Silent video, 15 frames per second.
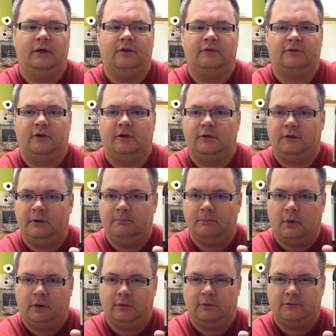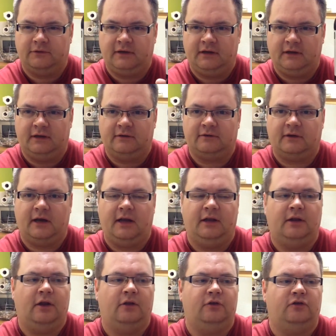So, you might not see this
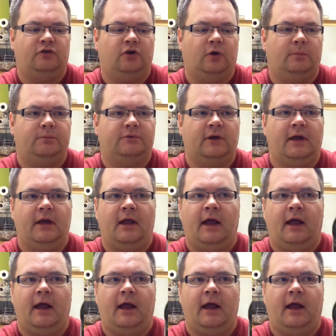in the shops.